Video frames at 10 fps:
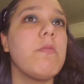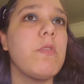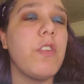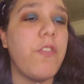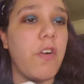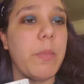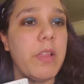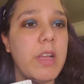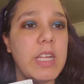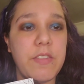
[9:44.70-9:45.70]
The
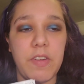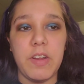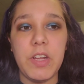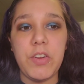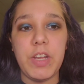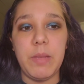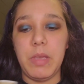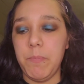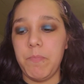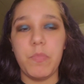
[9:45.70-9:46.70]
formula is very
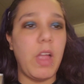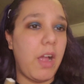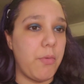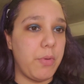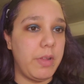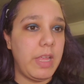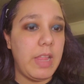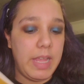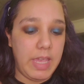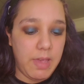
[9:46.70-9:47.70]
creamy. I really
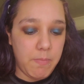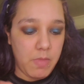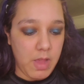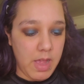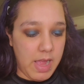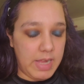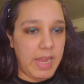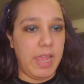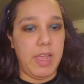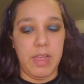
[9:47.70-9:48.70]
like it.
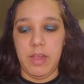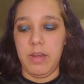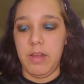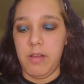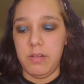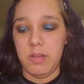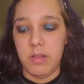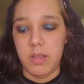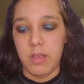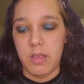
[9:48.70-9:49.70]
And
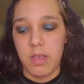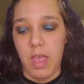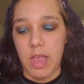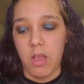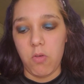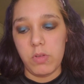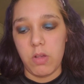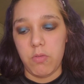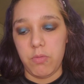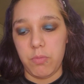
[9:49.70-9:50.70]
it goes
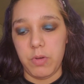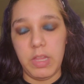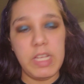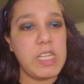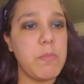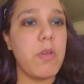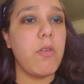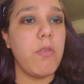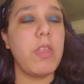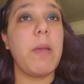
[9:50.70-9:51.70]
on really
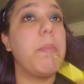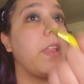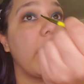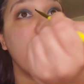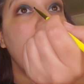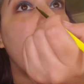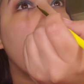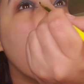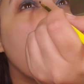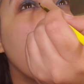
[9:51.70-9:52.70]
smooth. It blends out
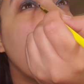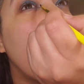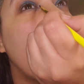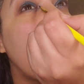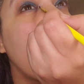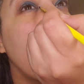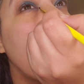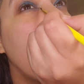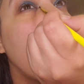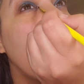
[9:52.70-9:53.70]
really well.
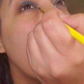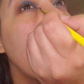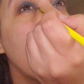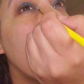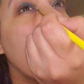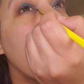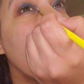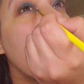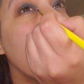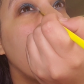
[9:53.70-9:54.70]
Let me do my
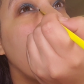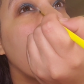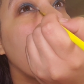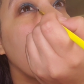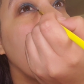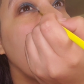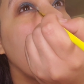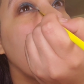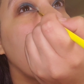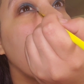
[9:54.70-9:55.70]
inner corner right
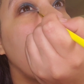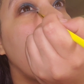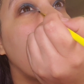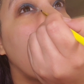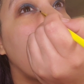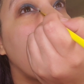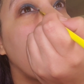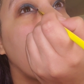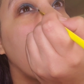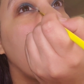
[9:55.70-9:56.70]
here. I forgot about
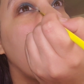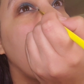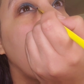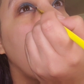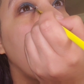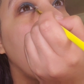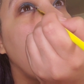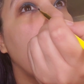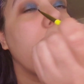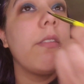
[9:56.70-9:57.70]
that.
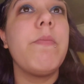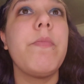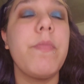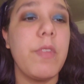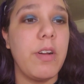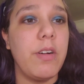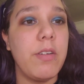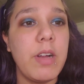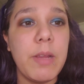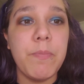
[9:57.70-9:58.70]

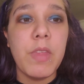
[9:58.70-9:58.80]
Alright.